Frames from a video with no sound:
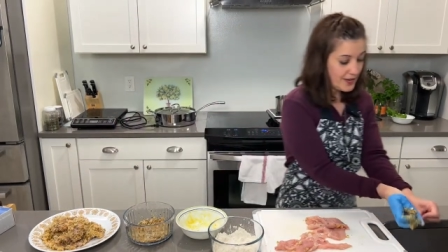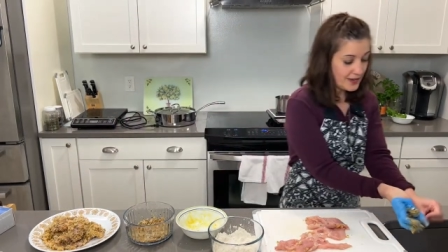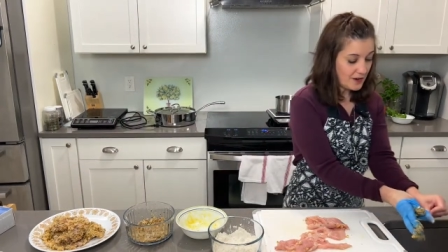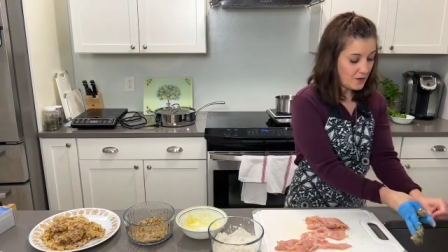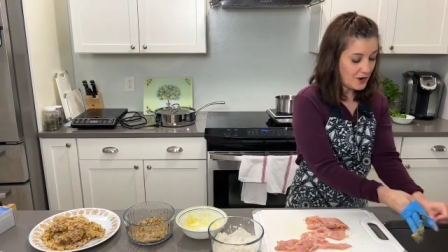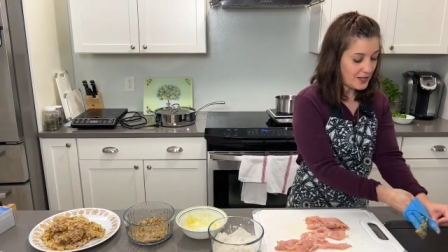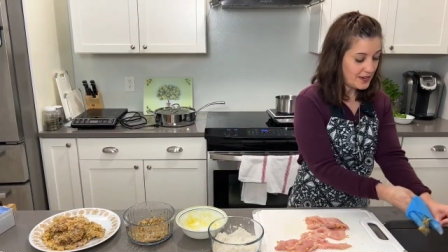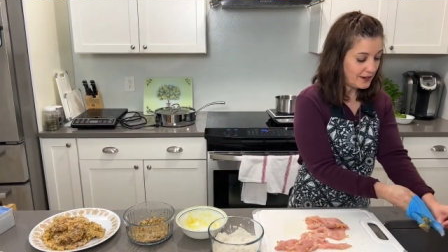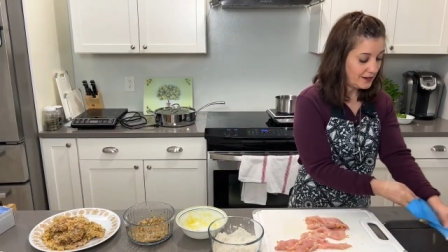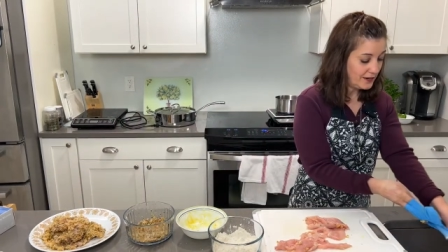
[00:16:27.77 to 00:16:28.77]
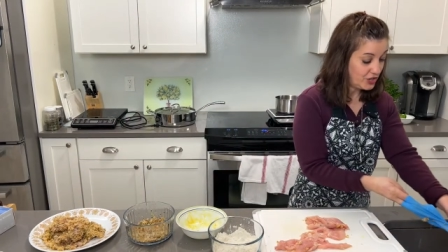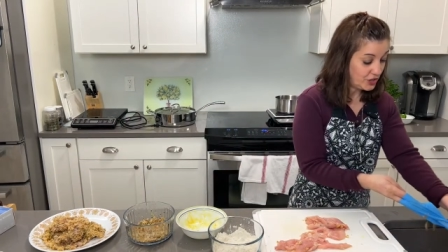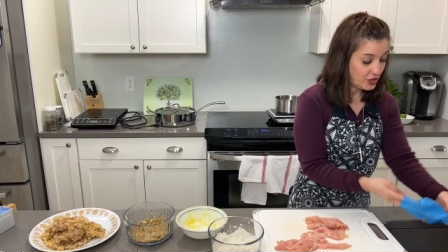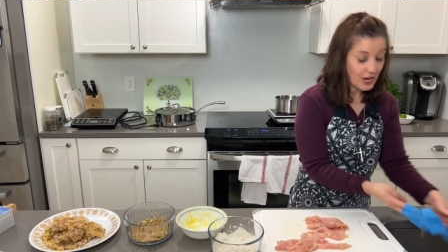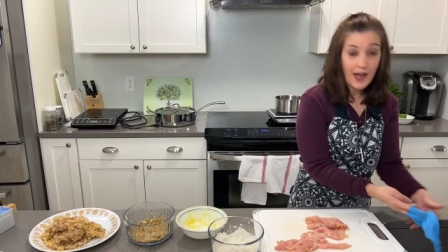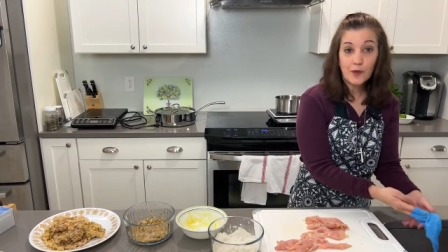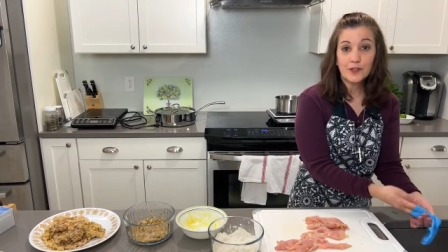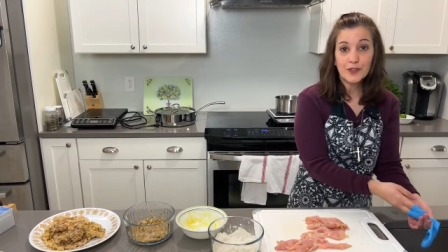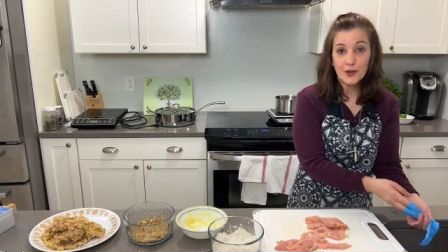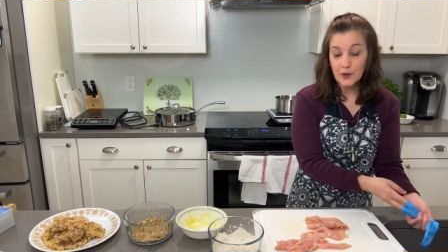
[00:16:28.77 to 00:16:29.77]
egg here while I chat
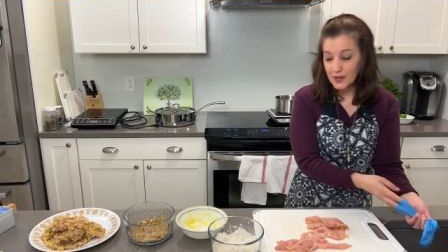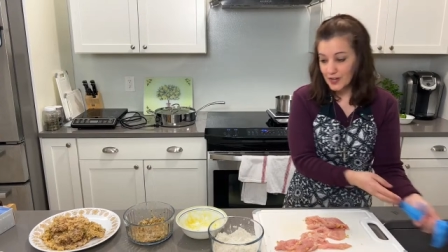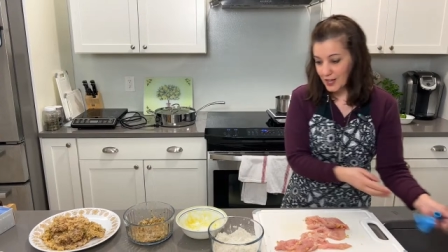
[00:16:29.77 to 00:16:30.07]
with you.